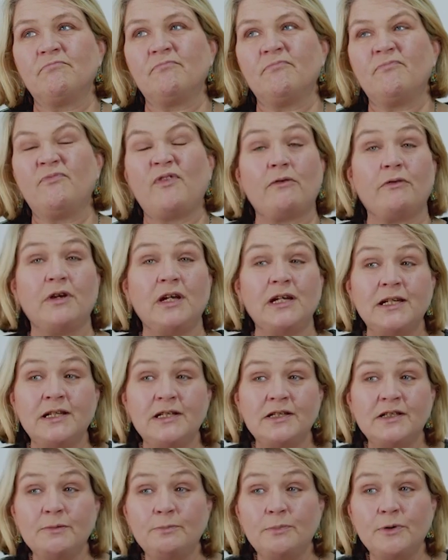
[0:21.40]
very
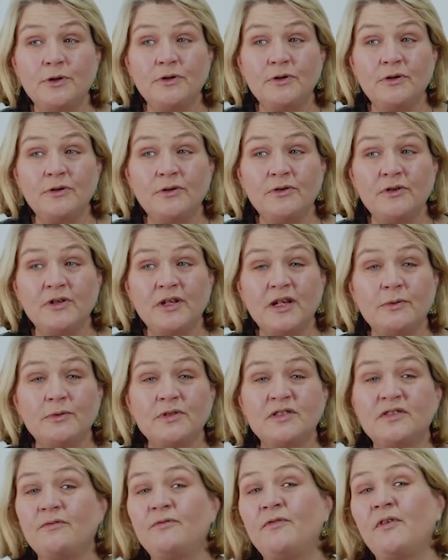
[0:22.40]
easy birth. He
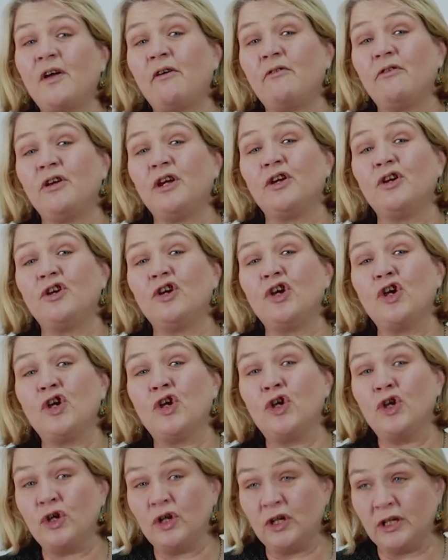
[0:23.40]
was a very
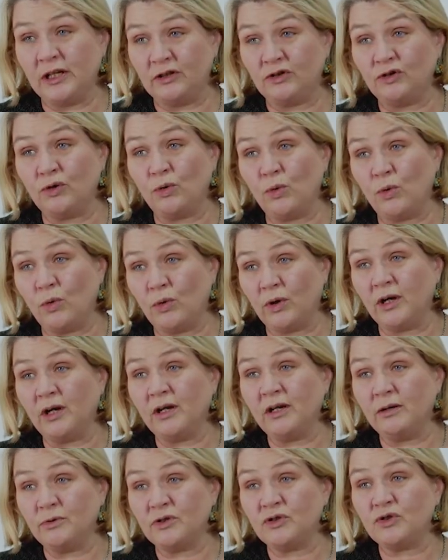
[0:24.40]
early
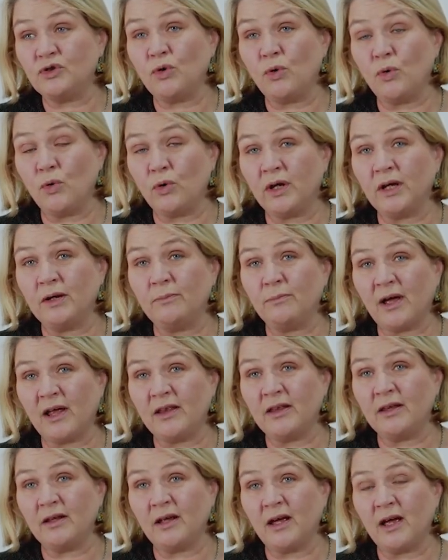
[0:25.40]
talker. He was talking
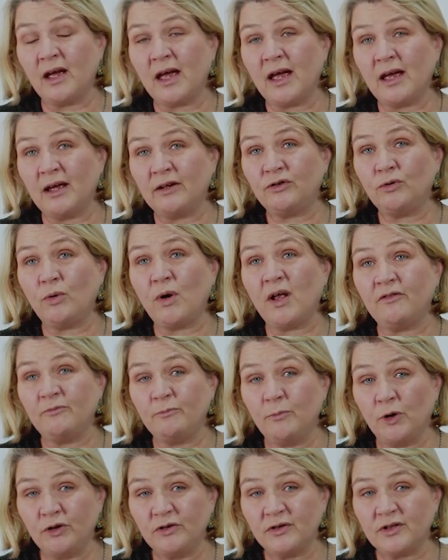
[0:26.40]
by 12
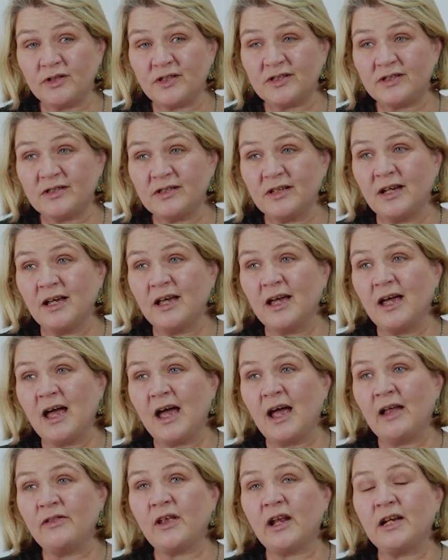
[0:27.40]
months,
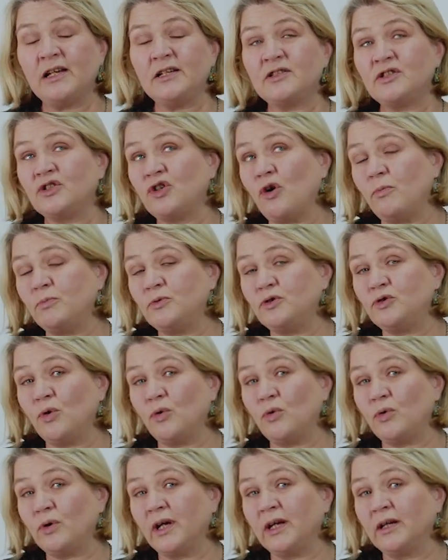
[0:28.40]
and then he stopped
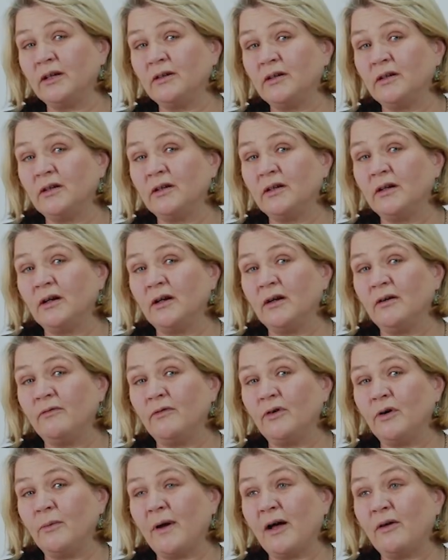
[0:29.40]
talking
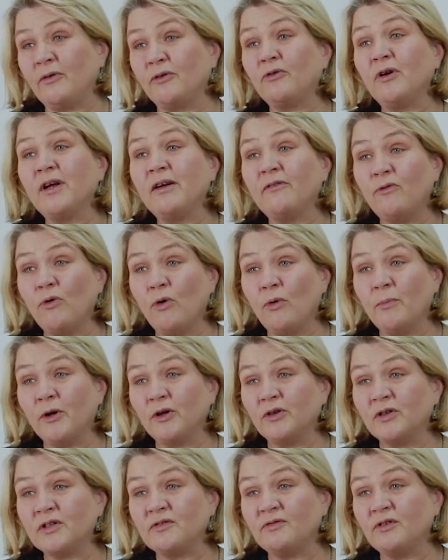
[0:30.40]
for about 3 or 4
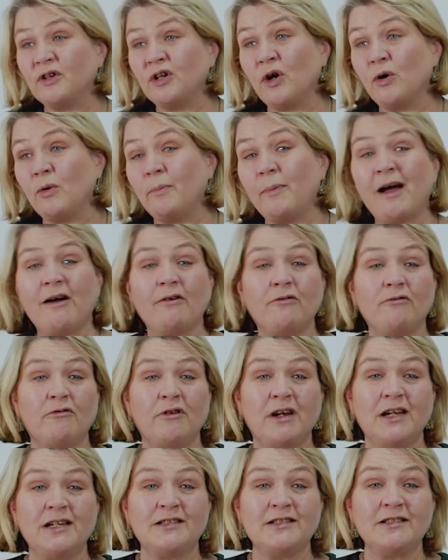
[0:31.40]
months for no apparent
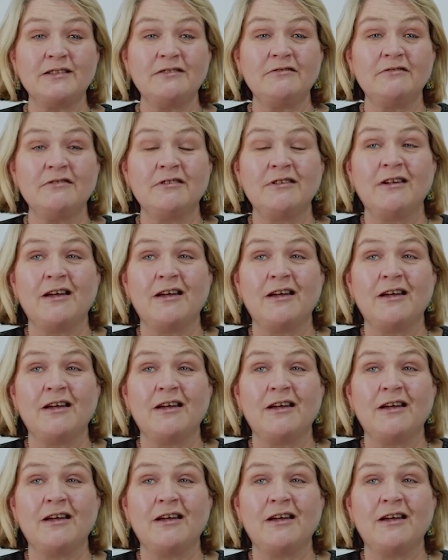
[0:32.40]
reason,